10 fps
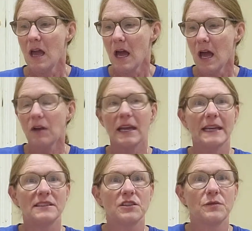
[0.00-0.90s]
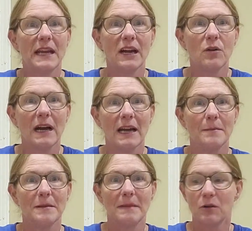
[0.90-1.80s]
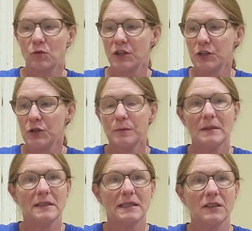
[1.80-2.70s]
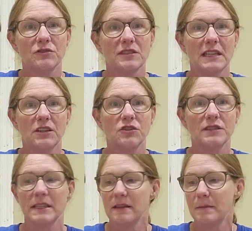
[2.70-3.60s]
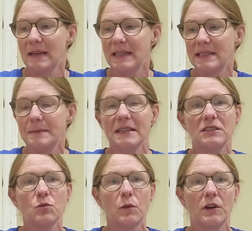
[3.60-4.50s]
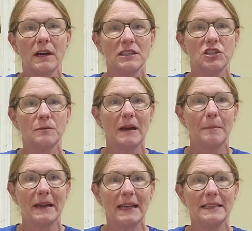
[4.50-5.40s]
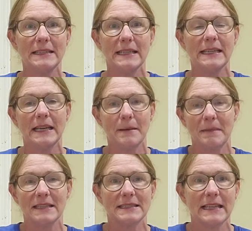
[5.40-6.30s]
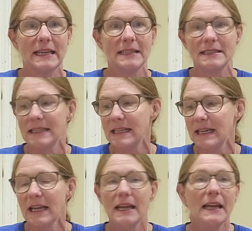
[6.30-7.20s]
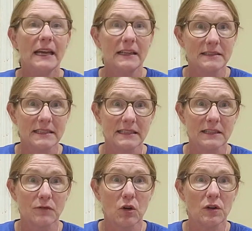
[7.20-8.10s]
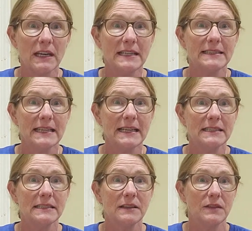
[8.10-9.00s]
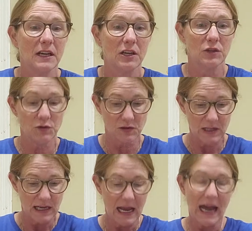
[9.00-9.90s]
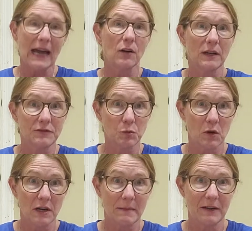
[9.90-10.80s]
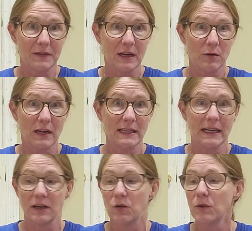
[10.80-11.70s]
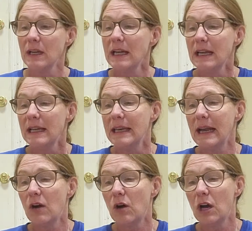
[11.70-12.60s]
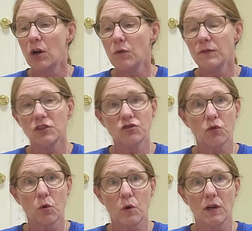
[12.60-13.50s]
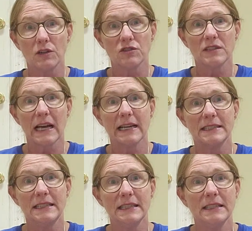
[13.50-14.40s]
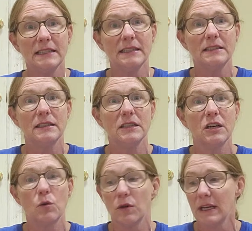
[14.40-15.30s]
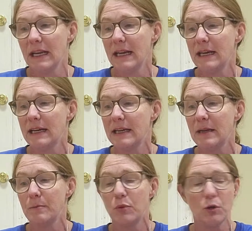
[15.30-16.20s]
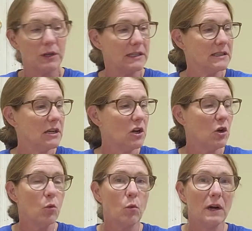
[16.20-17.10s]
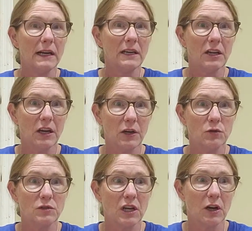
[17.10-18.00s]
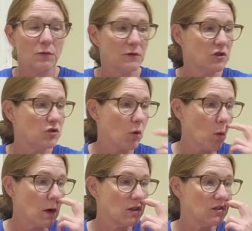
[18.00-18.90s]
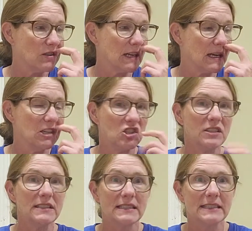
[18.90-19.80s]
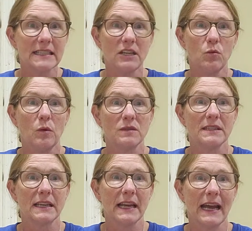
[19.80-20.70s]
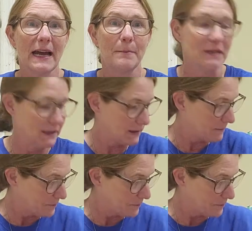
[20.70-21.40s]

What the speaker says: Okay, so now I'm in my room downstairs in the basement where I do my painting and my sanding. And since I've already sanded those, I don't have to worry about that right now. Now, on the drawers, I did go on ahead and put 1 coat on the drawers just to see what was going to happen.